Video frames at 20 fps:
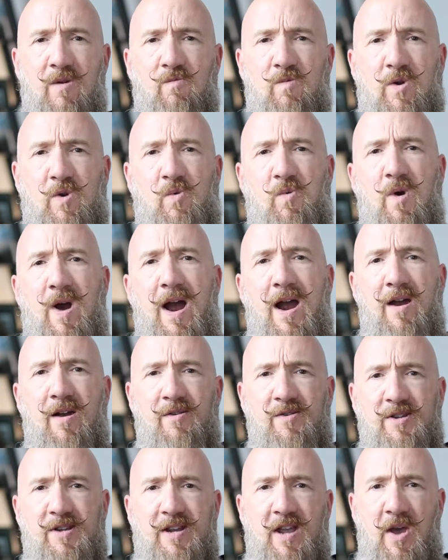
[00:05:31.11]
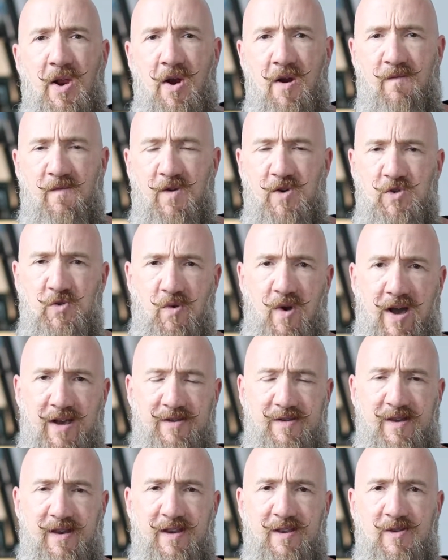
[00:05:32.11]
required to get our
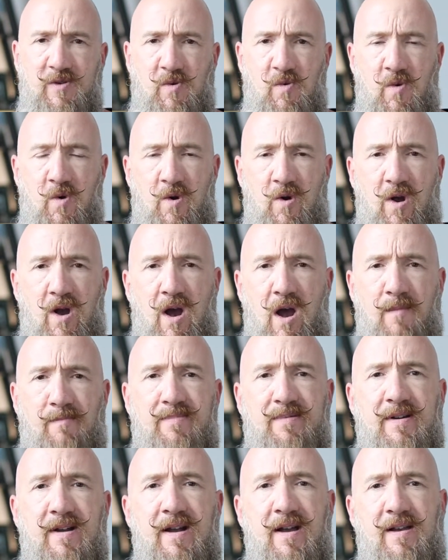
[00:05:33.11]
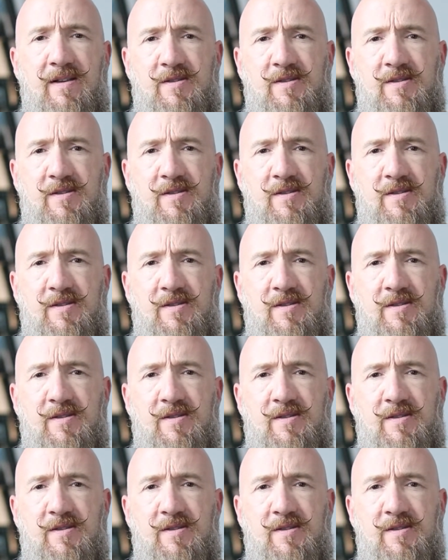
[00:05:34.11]
virtuosity score up.